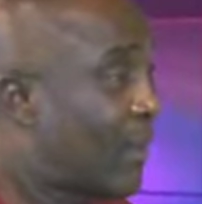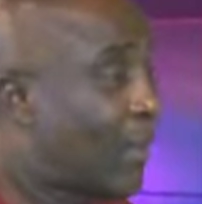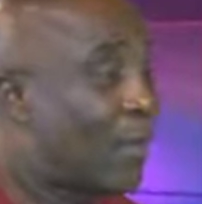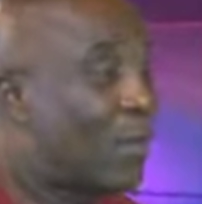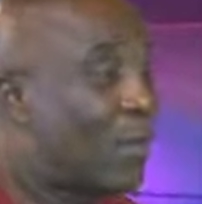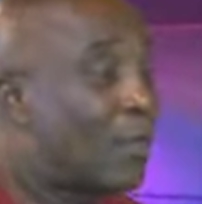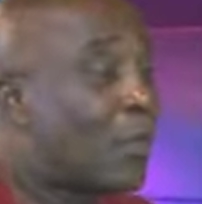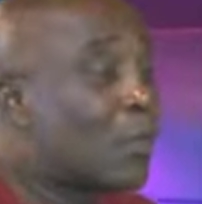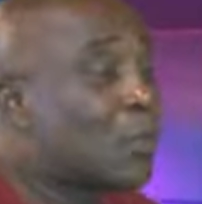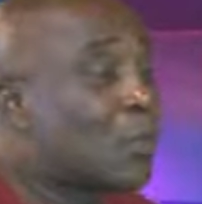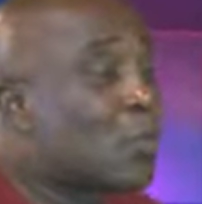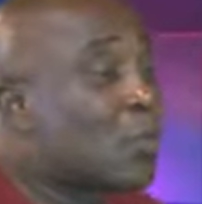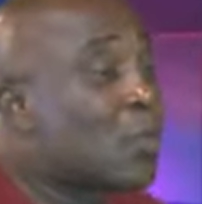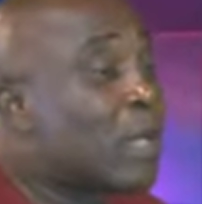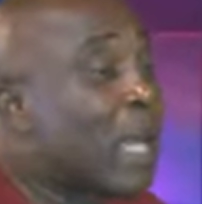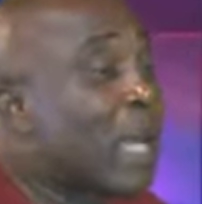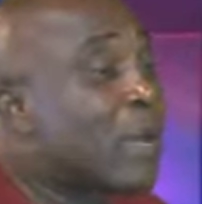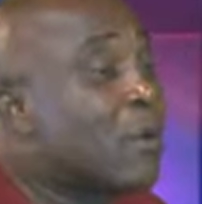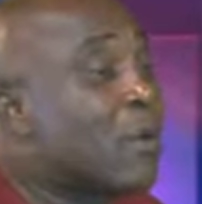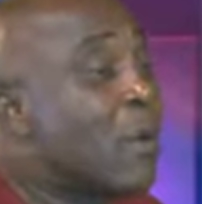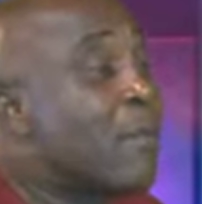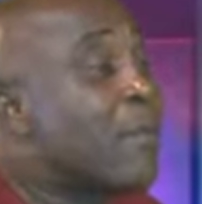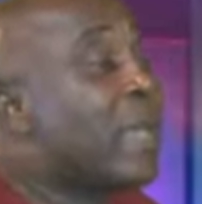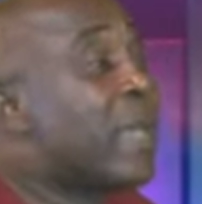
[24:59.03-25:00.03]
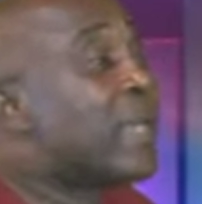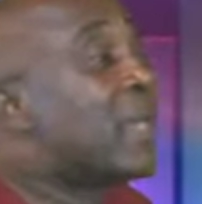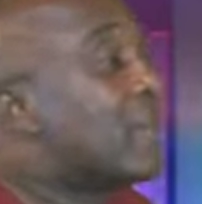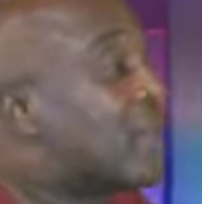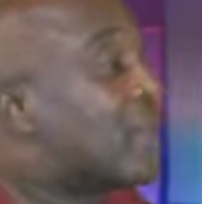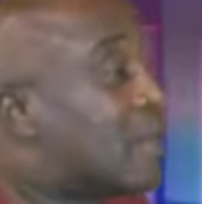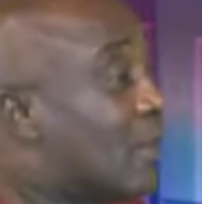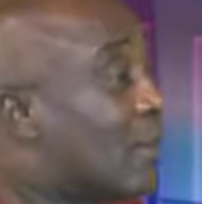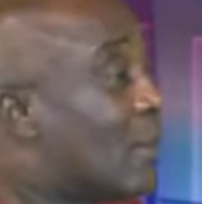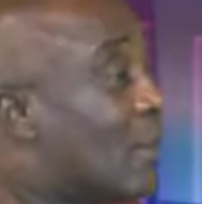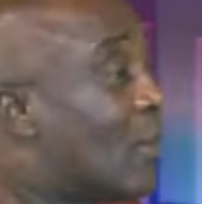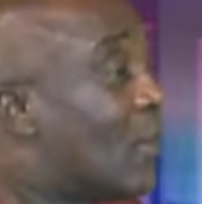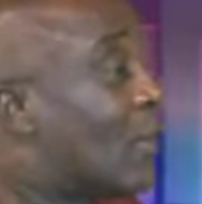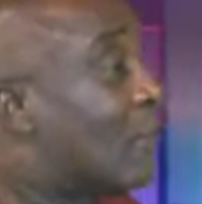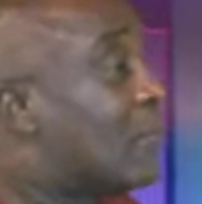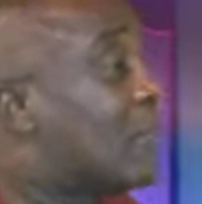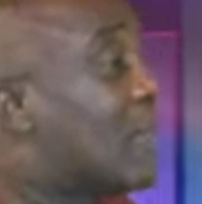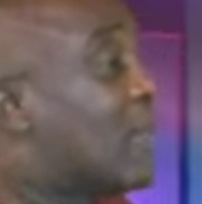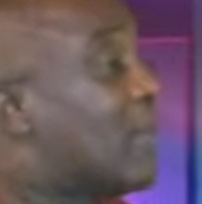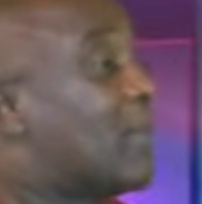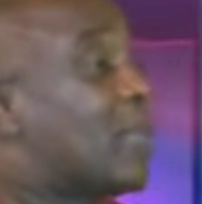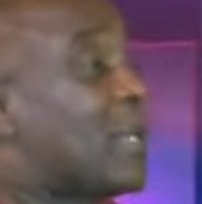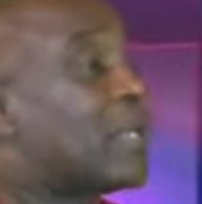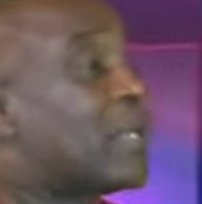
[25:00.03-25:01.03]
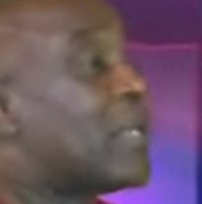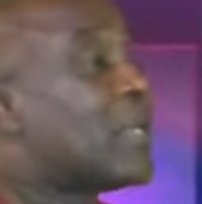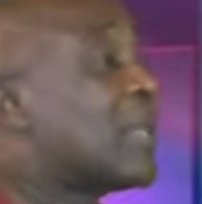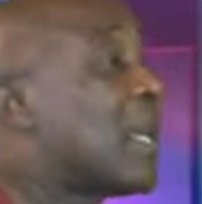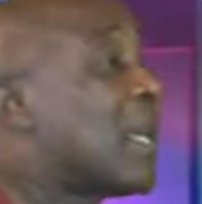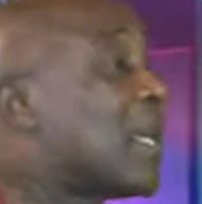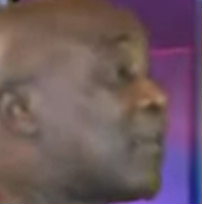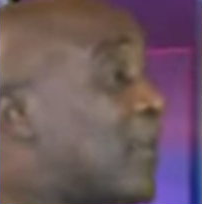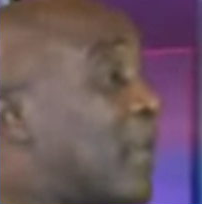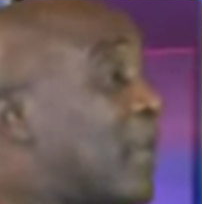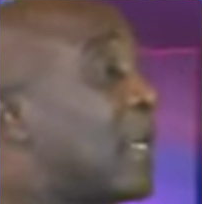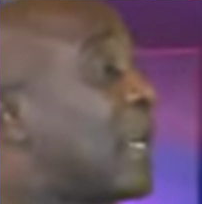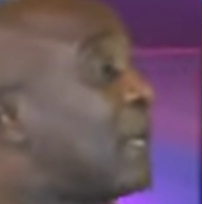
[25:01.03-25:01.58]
Those who cannot make it, one of the presidential aspirants